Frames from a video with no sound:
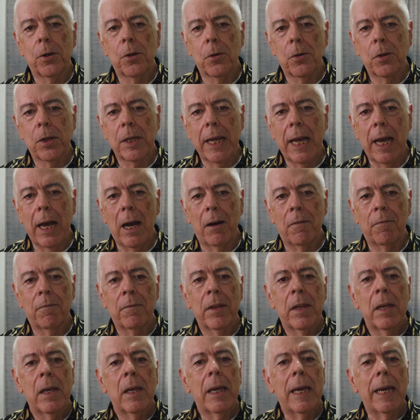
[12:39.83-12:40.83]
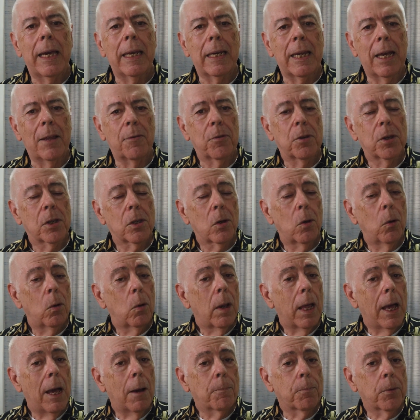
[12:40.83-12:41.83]
it yourself and let the
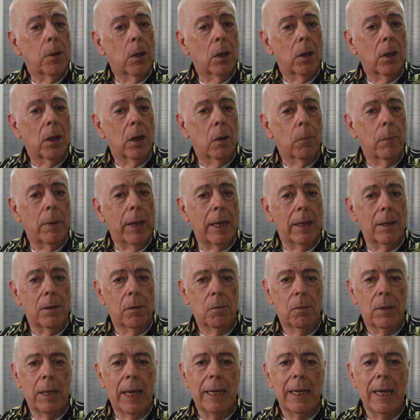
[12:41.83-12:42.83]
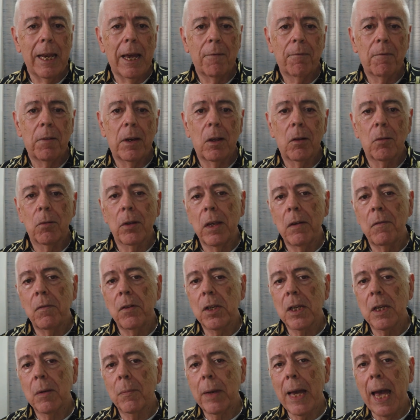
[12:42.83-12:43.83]
school help you a little bit. They definitely will give
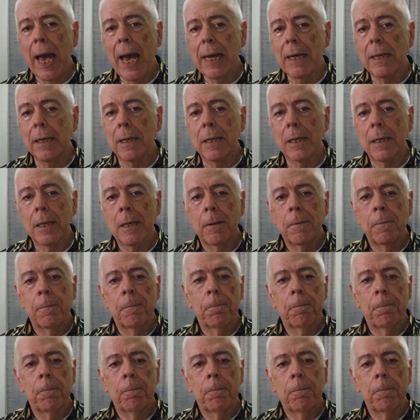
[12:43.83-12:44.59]
you some guidance.